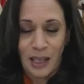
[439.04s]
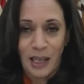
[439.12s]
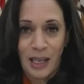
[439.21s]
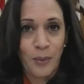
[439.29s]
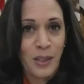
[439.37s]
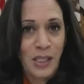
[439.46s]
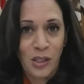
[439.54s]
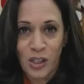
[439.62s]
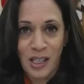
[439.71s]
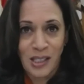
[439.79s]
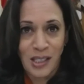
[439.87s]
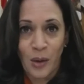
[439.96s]
I would
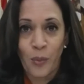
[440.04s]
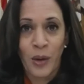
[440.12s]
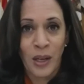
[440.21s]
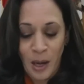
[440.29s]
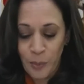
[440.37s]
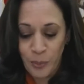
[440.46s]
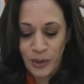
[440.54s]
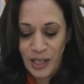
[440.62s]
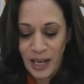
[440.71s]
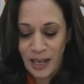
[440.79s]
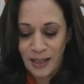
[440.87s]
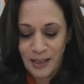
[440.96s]
suggest that we not
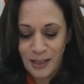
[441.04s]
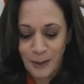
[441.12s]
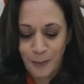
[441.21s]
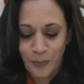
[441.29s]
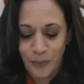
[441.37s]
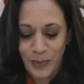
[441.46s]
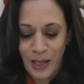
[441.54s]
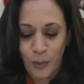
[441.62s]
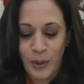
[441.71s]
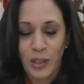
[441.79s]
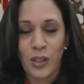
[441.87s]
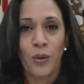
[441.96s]
pretend
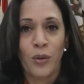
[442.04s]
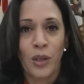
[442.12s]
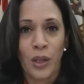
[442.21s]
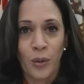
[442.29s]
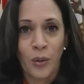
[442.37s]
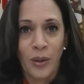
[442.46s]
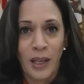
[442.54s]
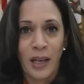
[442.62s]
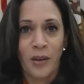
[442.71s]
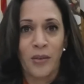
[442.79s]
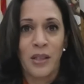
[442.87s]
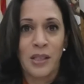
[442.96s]
that we don't know
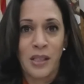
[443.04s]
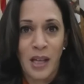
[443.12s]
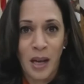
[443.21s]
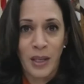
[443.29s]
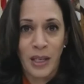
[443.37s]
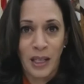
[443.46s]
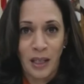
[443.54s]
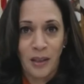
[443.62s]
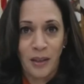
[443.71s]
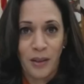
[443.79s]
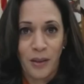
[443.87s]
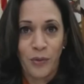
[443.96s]
how this
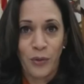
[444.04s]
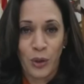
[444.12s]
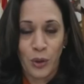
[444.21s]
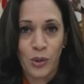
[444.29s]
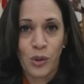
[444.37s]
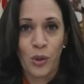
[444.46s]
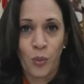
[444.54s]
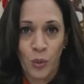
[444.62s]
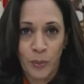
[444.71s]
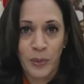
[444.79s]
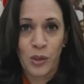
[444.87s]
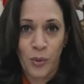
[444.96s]
nominee views a
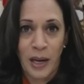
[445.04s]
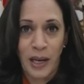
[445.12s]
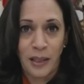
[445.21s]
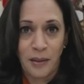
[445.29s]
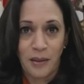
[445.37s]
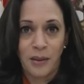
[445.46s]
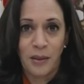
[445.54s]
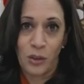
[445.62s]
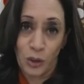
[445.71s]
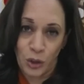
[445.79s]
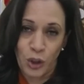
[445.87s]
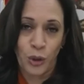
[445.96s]
woman's right
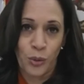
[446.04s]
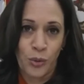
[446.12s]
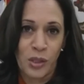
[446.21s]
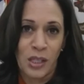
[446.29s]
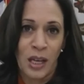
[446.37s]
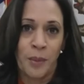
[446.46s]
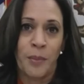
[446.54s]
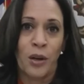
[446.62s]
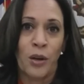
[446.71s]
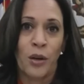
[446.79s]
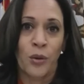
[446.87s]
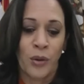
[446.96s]
to choose and make
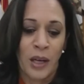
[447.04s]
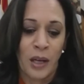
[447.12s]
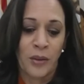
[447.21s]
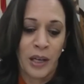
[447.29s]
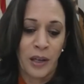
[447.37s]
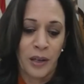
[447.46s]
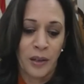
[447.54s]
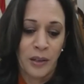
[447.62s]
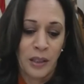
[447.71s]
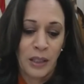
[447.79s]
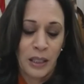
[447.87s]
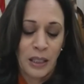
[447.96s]
her own health care
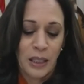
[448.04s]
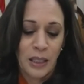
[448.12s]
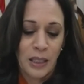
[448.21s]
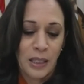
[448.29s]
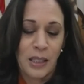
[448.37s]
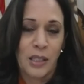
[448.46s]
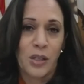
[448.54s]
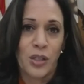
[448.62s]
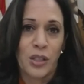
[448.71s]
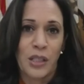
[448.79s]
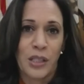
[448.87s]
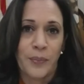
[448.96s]

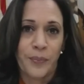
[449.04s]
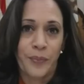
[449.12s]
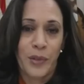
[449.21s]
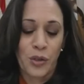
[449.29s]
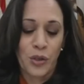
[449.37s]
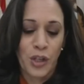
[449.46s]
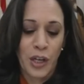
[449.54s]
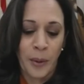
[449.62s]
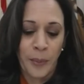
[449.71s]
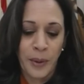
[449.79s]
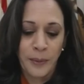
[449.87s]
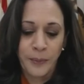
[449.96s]
decisions. Mr.
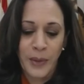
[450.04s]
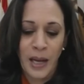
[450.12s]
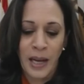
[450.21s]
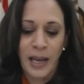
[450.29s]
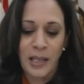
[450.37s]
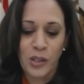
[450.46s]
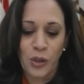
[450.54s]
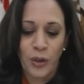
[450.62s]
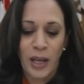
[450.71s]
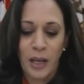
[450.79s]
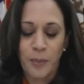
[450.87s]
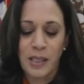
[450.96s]
Chairman, I ask
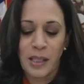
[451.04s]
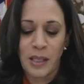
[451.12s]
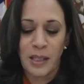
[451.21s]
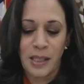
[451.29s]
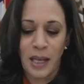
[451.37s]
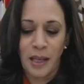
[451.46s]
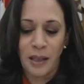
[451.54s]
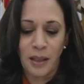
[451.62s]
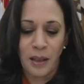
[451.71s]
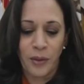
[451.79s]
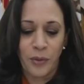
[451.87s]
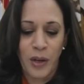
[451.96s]
unanimous consent
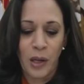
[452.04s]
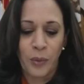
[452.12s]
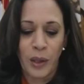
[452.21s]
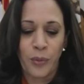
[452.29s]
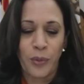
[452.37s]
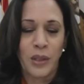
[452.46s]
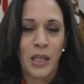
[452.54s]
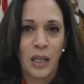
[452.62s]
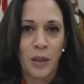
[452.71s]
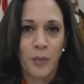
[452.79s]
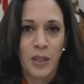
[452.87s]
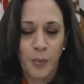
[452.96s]
that the following three
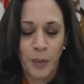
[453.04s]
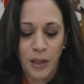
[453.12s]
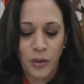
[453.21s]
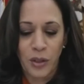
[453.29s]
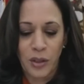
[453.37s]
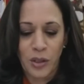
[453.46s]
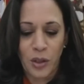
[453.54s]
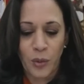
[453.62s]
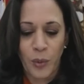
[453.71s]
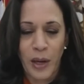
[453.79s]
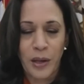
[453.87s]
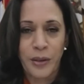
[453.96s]
documents be entered into the
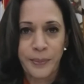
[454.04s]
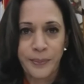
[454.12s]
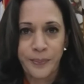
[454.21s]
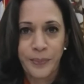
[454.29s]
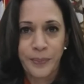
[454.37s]
record: